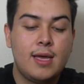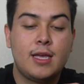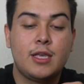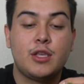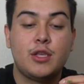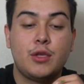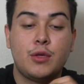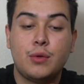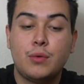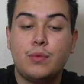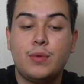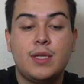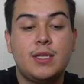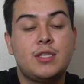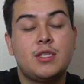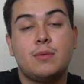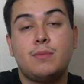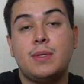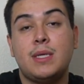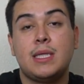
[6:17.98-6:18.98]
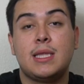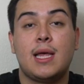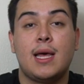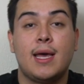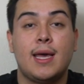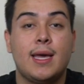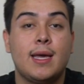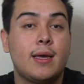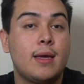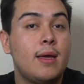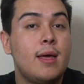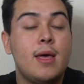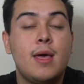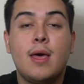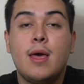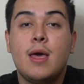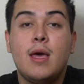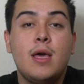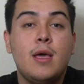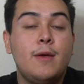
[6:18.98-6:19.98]
you need to be like,
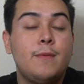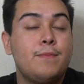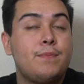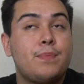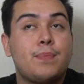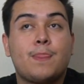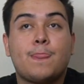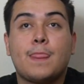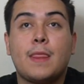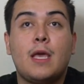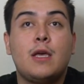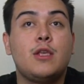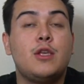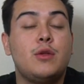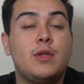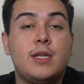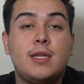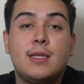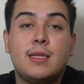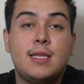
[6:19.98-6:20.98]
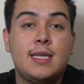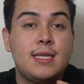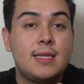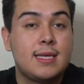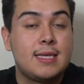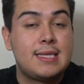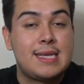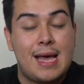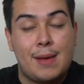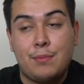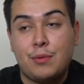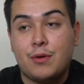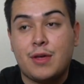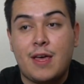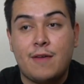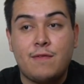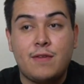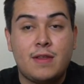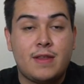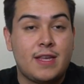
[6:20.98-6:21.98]
you need to lead the example,
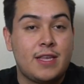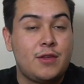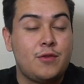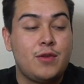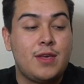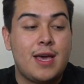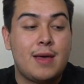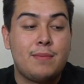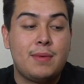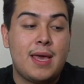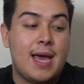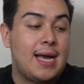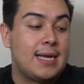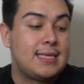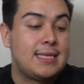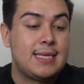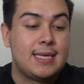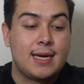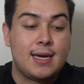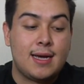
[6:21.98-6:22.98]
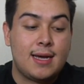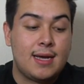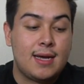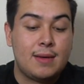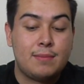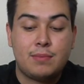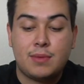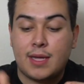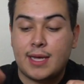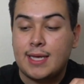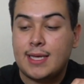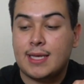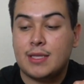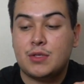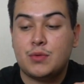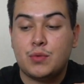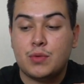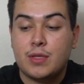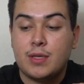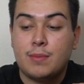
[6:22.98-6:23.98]
Kevin. Like, you can't be acting up. Like,
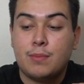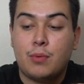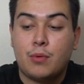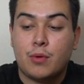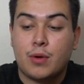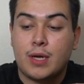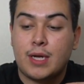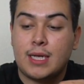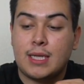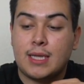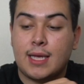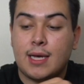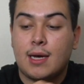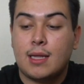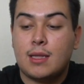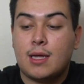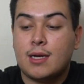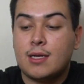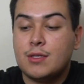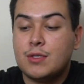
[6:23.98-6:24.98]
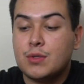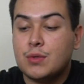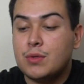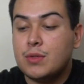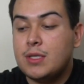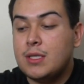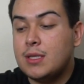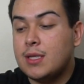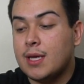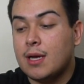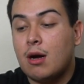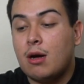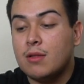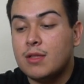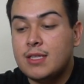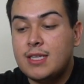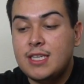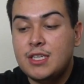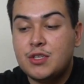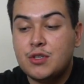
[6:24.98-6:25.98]
it's really important. Like, a lot of school, like all
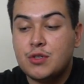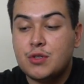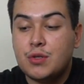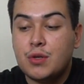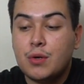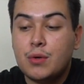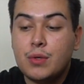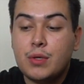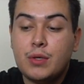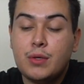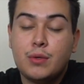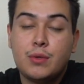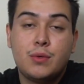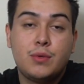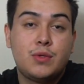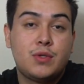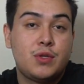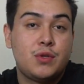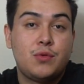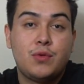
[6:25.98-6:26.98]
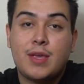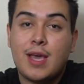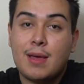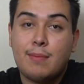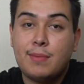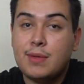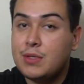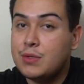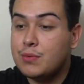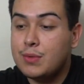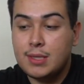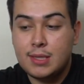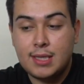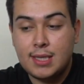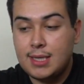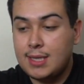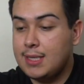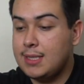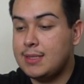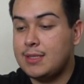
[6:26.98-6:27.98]
the teachers know you, so you can't be doing
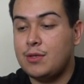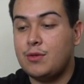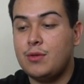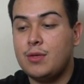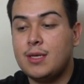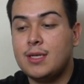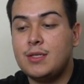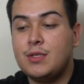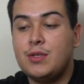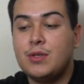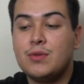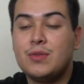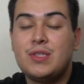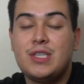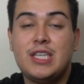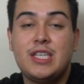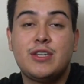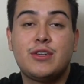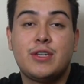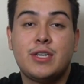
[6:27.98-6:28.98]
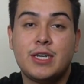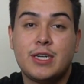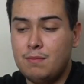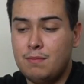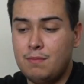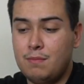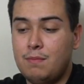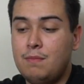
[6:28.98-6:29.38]
things. Because, you know, senior year